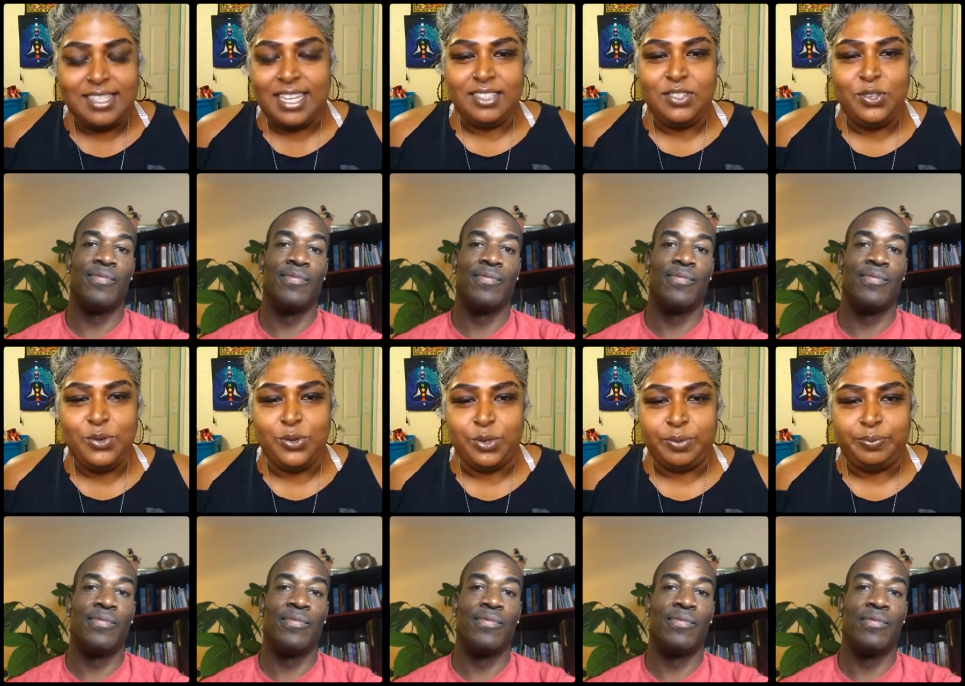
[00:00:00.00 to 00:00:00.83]
Speaker 1: that
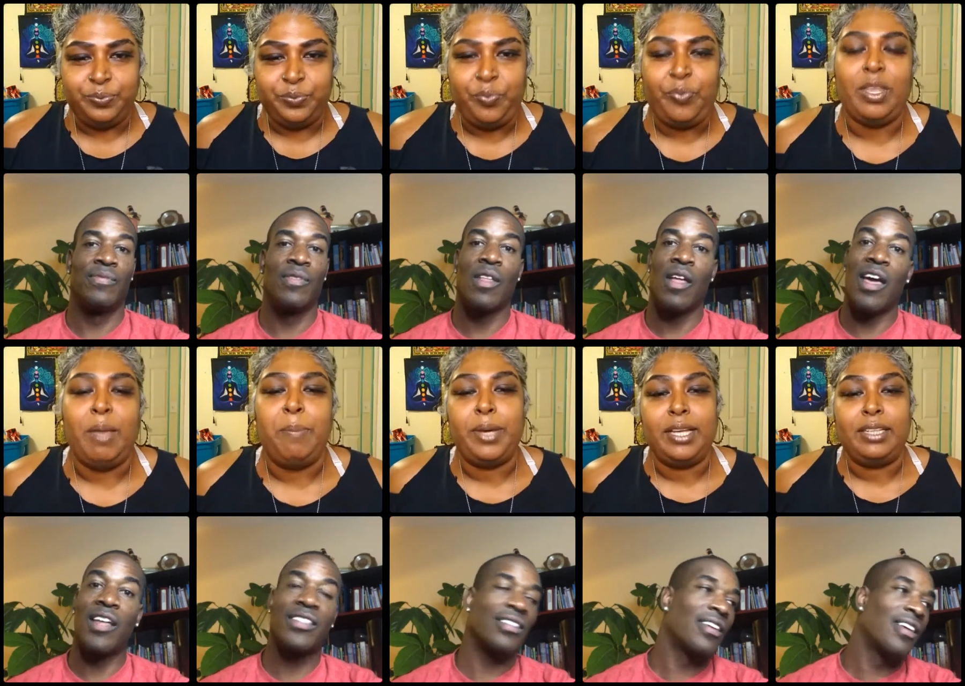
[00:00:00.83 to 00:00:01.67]
tool.
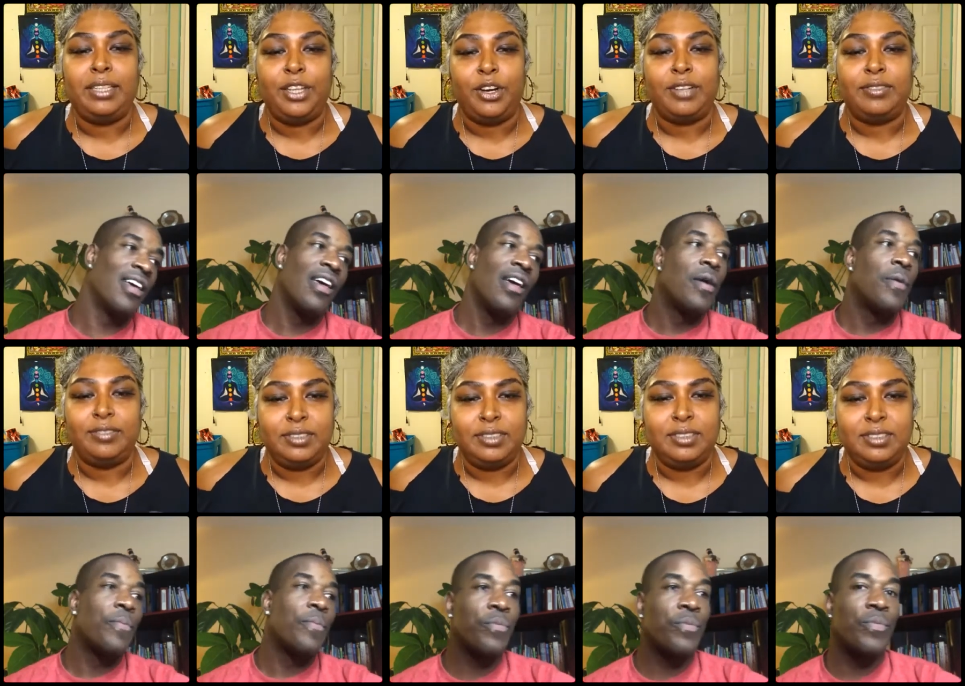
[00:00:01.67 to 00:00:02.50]
It's, but there,
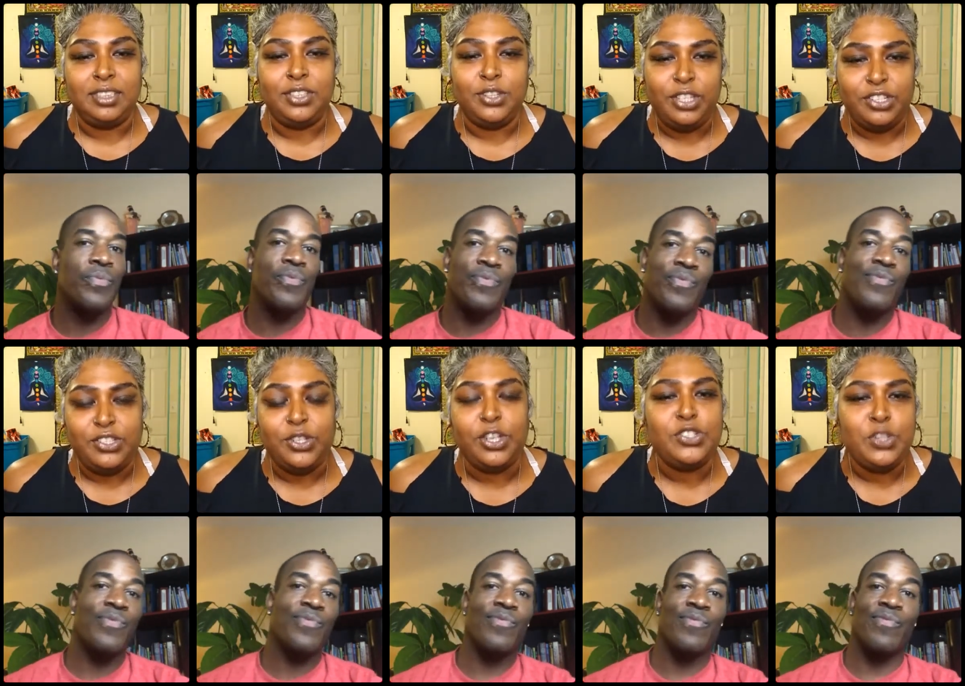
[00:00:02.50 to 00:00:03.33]
you know, there's
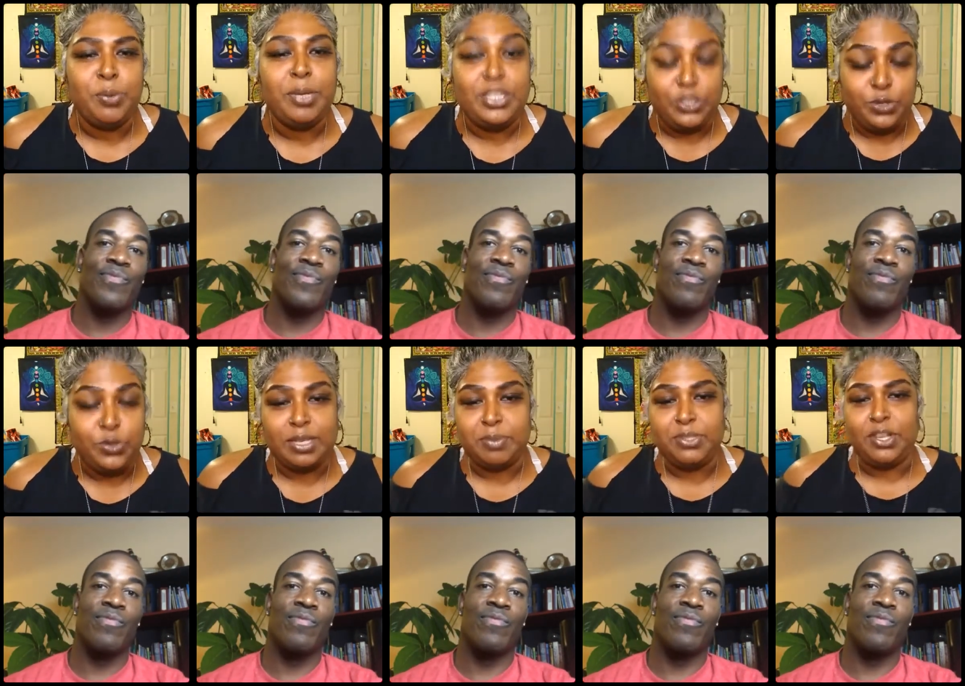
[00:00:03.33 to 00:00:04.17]
so there's so many
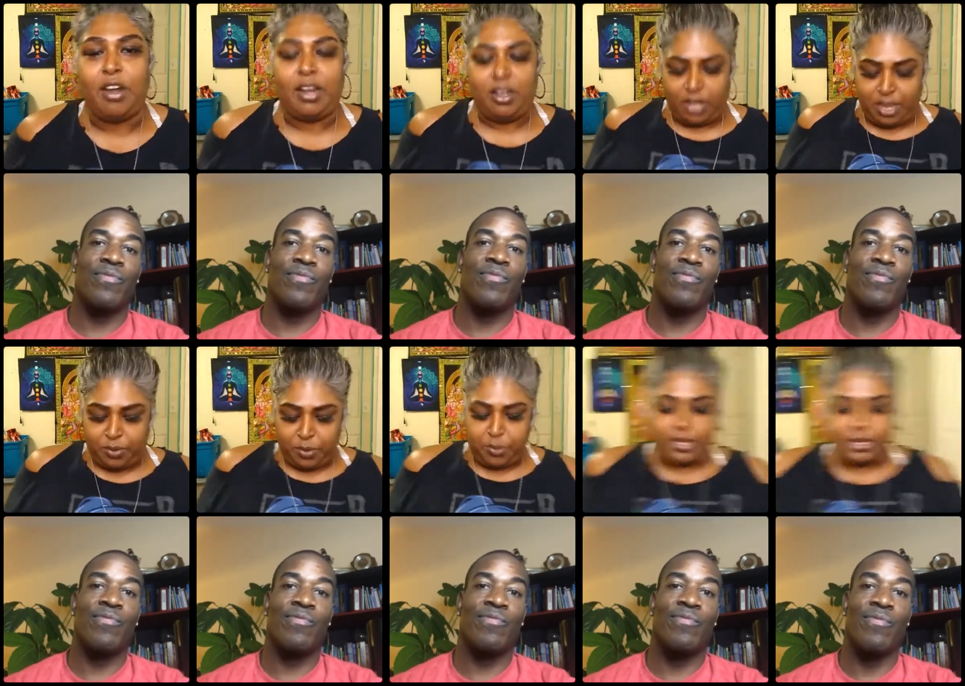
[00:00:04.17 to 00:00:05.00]
tools. I'm sorry. Go ahead.
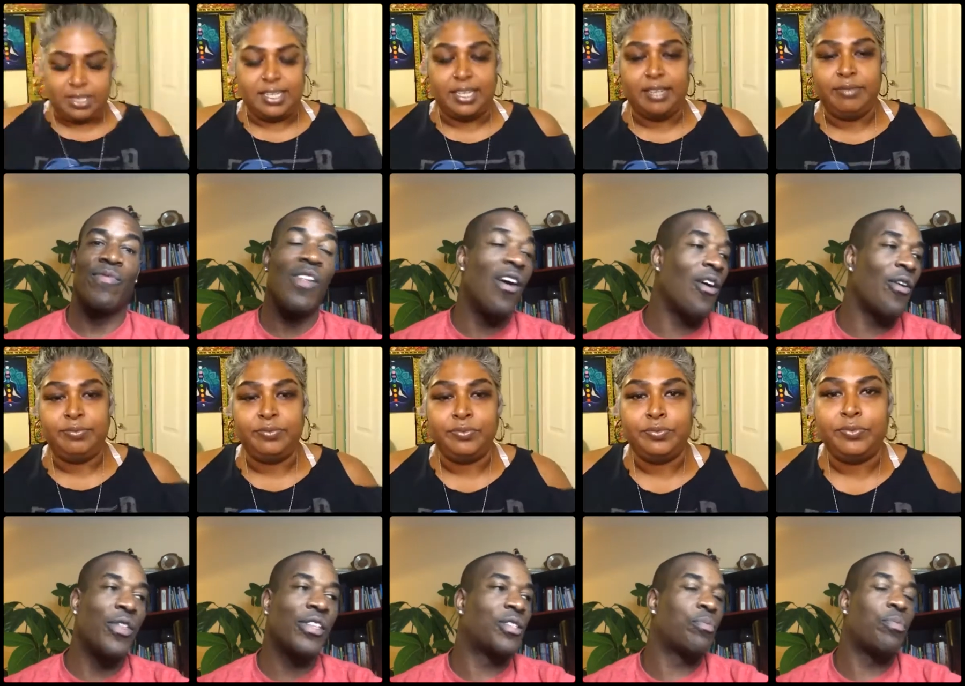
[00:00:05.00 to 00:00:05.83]
What were you gonna say? No,
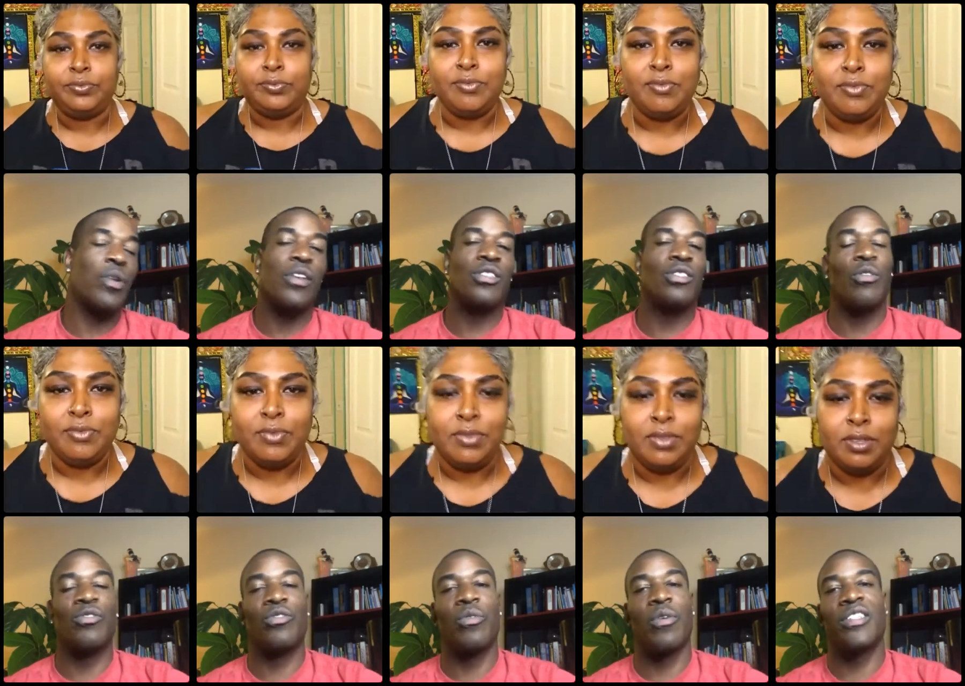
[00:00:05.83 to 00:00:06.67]
Speaker 2: that's but it's so
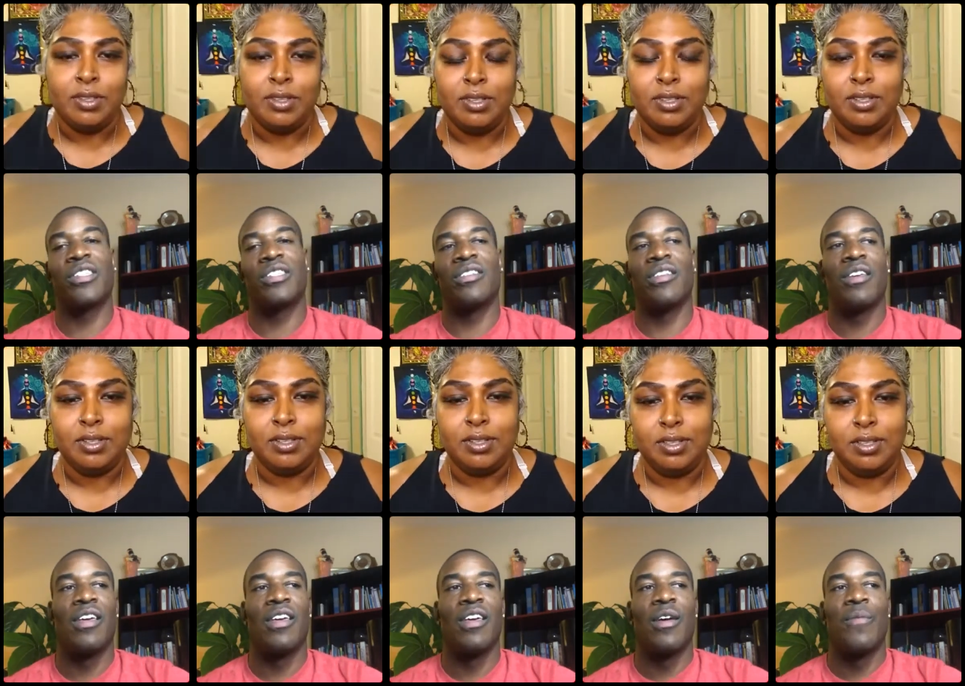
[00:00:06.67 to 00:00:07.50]
true. It's
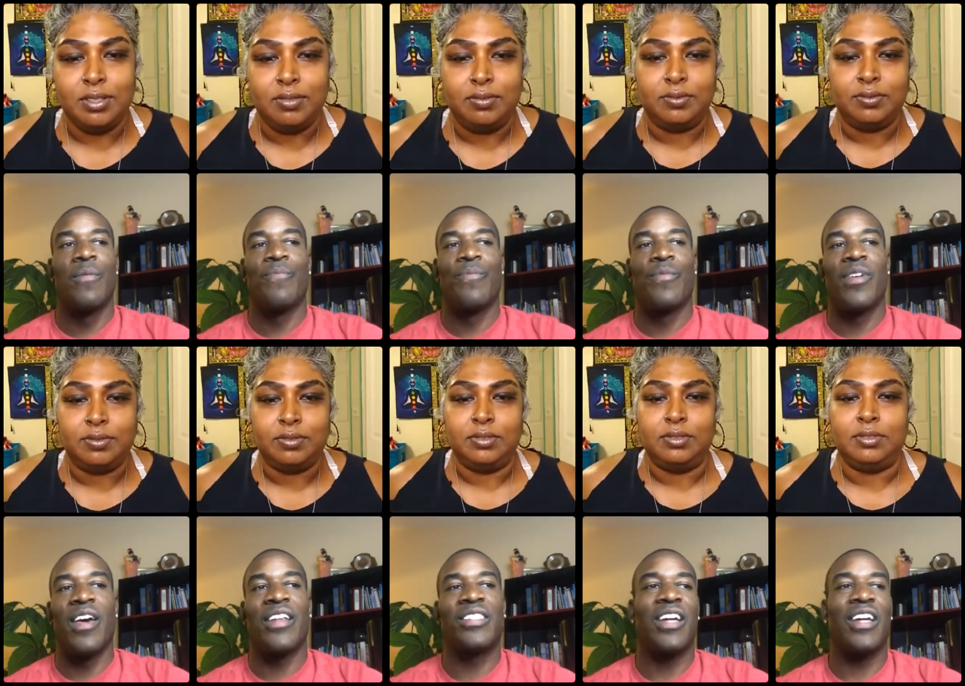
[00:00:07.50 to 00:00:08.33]

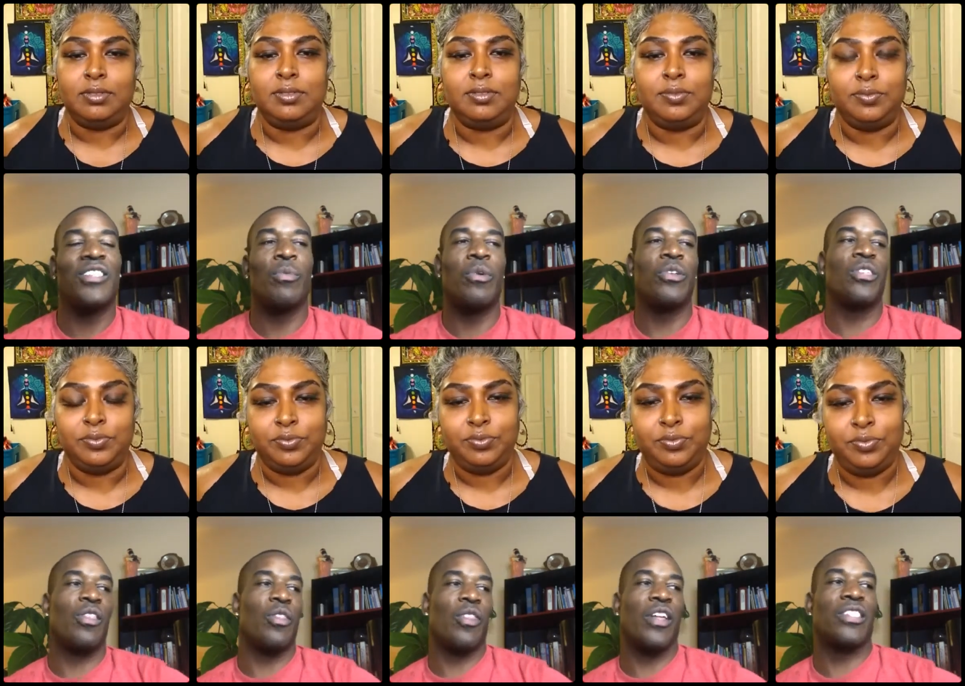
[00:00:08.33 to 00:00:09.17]
it's not so much that
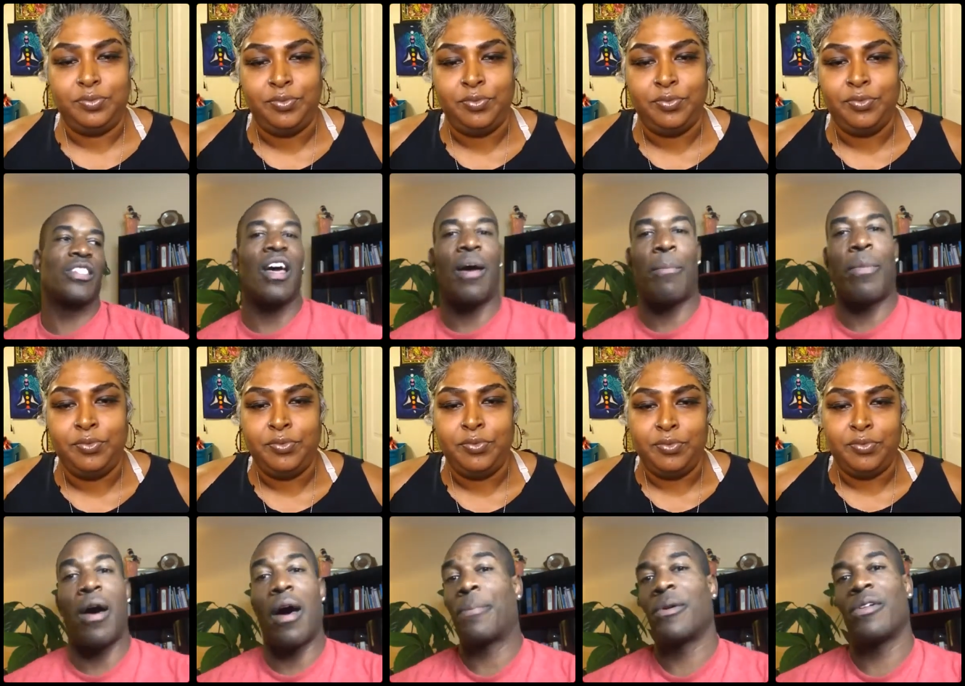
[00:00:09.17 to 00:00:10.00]
it's not
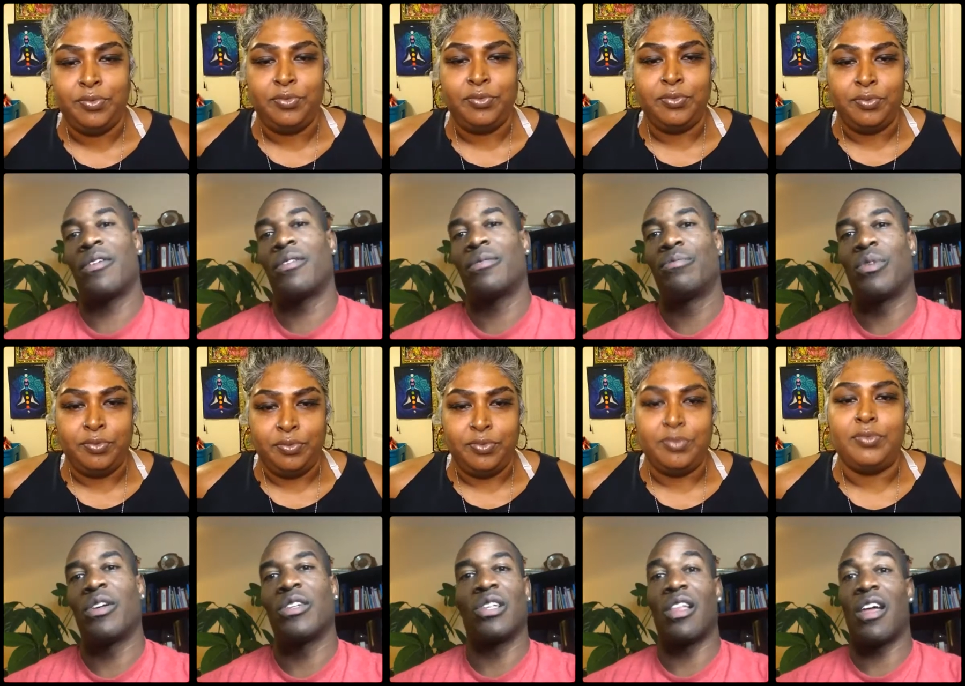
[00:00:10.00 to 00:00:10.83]
popular
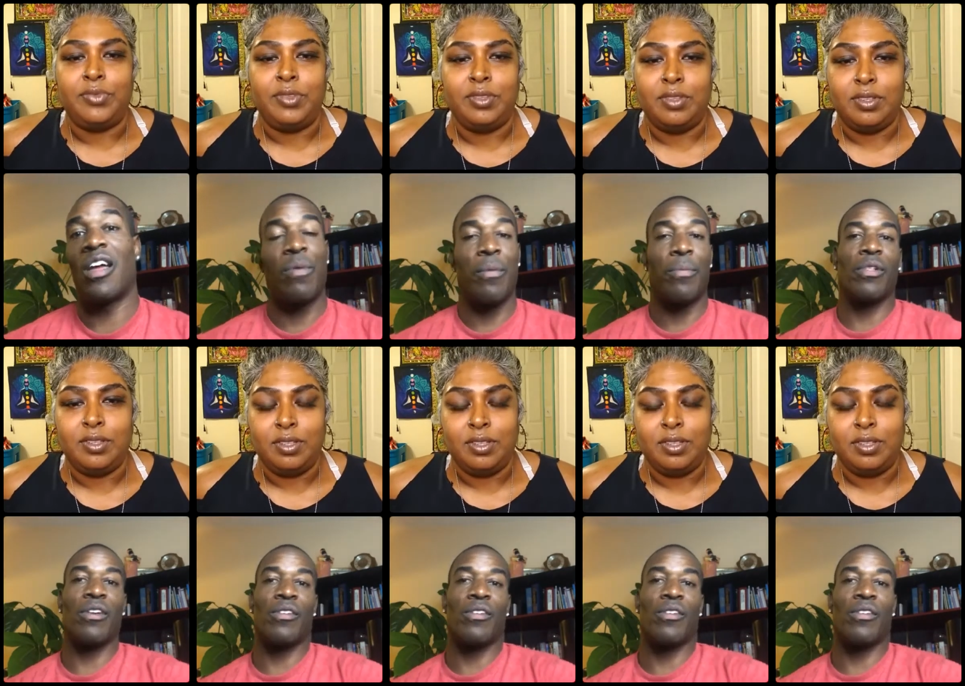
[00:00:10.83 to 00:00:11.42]
because a lot of people